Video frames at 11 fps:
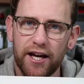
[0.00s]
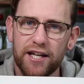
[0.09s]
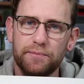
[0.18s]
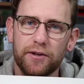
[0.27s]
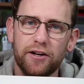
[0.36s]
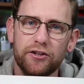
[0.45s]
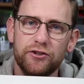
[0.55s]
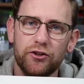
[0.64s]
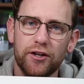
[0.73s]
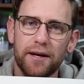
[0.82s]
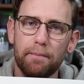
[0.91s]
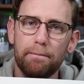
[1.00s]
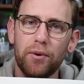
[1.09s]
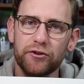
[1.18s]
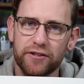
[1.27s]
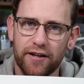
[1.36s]
is because you can
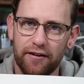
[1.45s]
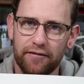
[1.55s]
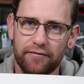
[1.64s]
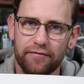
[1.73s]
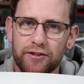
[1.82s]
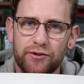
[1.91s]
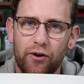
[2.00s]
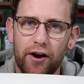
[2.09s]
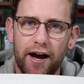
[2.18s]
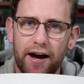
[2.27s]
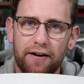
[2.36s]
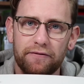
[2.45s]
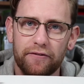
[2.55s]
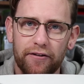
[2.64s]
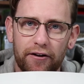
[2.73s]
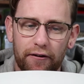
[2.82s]
emboss it. So I have
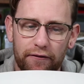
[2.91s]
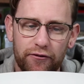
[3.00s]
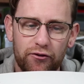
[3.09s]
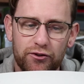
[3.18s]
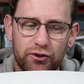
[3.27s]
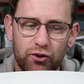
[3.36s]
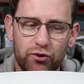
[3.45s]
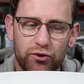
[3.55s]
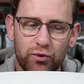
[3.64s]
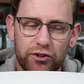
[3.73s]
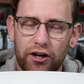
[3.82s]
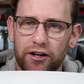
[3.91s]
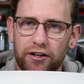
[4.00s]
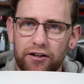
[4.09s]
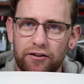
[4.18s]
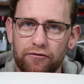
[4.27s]
a few tools which I
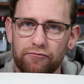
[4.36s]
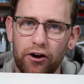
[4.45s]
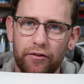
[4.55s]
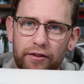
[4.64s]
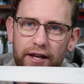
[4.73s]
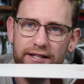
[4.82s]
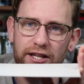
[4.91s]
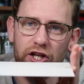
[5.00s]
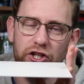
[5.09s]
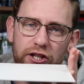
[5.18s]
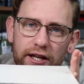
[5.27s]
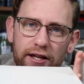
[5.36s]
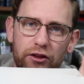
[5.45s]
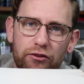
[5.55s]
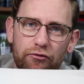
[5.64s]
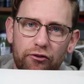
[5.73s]
can run this sheet
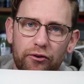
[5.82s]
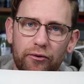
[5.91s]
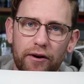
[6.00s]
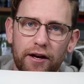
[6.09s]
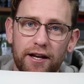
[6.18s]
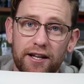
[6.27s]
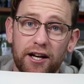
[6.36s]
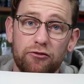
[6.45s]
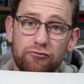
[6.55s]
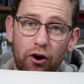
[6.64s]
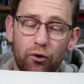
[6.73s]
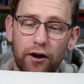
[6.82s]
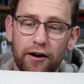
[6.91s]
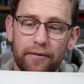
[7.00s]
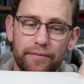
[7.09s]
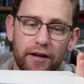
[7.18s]
through like a
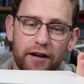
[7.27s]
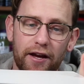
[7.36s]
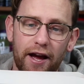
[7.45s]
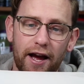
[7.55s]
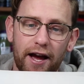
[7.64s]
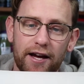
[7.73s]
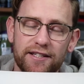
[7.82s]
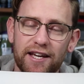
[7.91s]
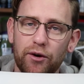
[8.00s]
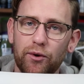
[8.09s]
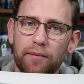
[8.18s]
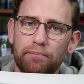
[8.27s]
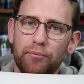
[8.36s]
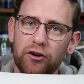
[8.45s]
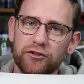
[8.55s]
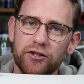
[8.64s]
roller, and it will
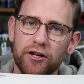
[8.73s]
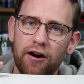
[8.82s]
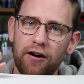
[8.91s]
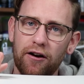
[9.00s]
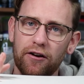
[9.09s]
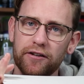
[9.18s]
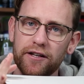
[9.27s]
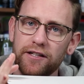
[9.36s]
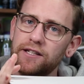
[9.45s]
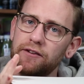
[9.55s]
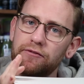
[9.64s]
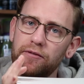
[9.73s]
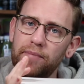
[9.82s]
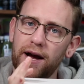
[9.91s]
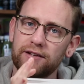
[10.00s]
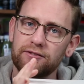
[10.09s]
emboss the card in
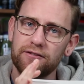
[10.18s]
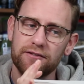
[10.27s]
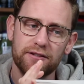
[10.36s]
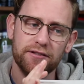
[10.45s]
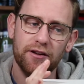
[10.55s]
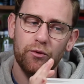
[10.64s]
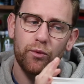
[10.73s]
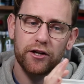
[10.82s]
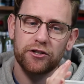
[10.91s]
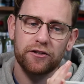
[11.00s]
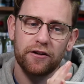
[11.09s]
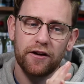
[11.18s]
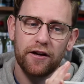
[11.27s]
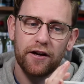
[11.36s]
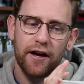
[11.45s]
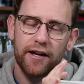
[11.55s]
different patterns as I wish.
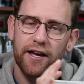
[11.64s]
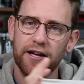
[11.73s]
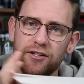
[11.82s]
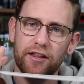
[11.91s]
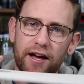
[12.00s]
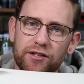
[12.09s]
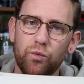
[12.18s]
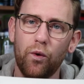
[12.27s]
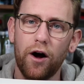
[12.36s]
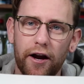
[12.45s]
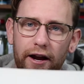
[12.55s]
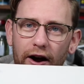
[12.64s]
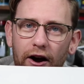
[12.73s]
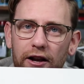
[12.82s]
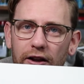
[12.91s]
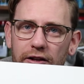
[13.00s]
Okay, so that's why
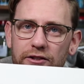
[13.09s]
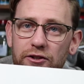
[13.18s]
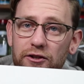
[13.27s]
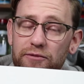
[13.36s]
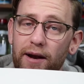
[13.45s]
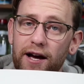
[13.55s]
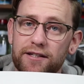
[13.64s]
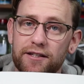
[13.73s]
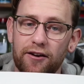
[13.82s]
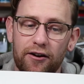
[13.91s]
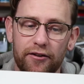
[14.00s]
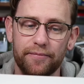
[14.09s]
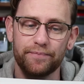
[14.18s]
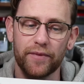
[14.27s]
I like to use plasticard.